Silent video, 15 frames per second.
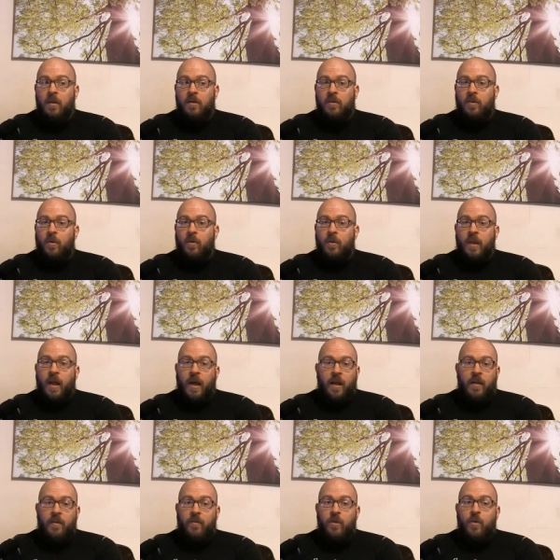So, yeah,
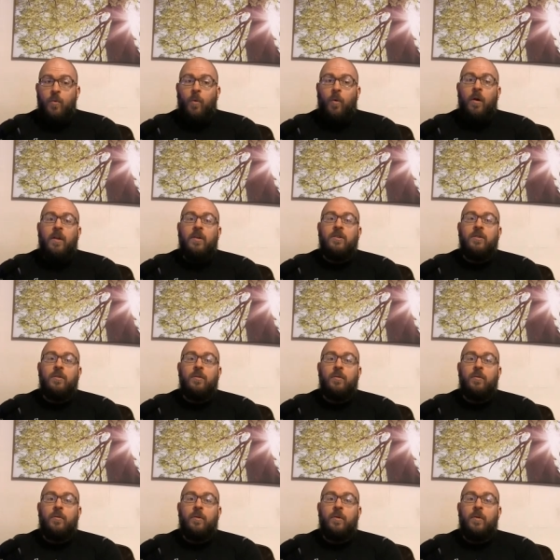if you wanted
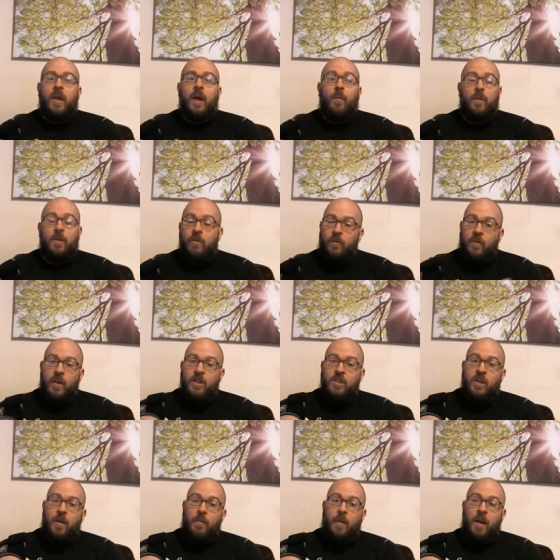to do that when you
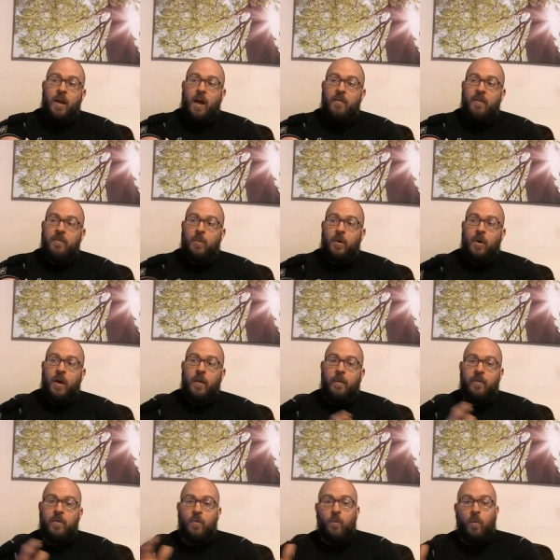finish up my novice program,
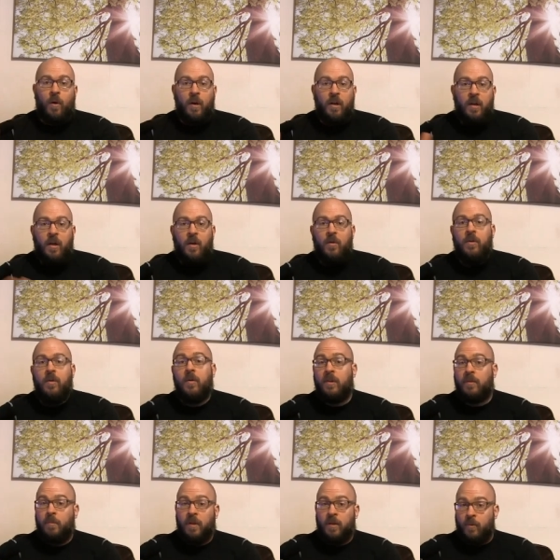if you wanted to go do a
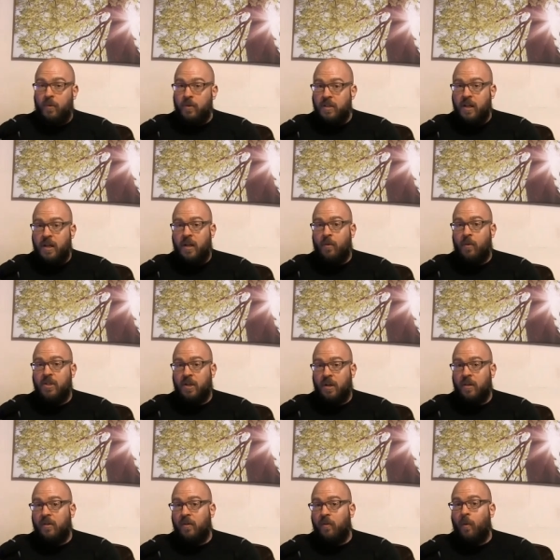split routine, which
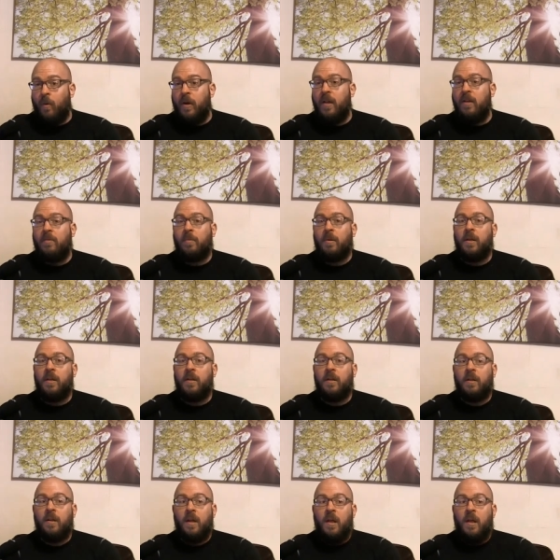it is a four day split,